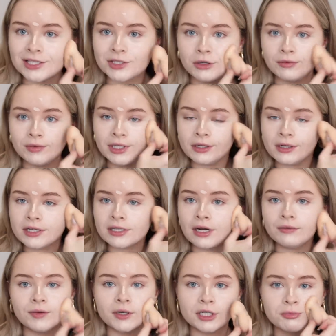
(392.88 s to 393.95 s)
It's got really nice
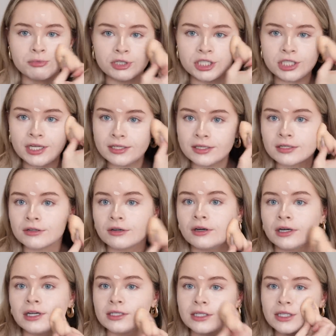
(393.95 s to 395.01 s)
coverage, but Jesus
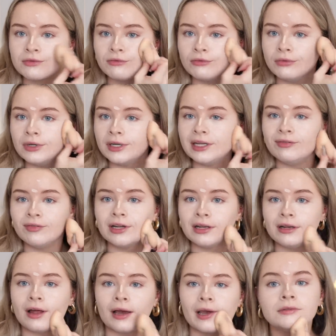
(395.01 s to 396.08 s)
Christ, it's really,
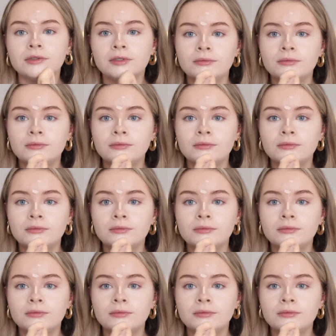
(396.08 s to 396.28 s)
really light.